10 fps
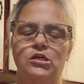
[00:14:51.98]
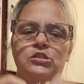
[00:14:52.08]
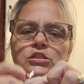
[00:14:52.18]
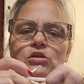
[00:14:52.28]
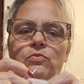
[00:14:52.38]

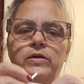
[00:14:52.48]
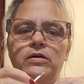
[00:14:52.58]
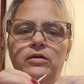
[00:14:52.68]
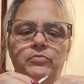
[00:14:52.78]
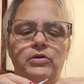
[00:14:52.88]
So we
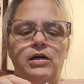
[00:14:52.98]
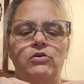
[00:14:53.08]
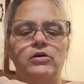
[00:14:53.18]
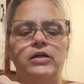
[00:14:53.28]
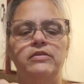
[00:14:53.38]
are going to put our
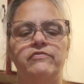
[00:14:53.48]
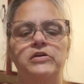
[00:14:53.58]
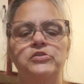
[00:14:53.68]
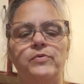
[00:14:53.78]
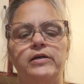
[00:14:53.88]
hook in the first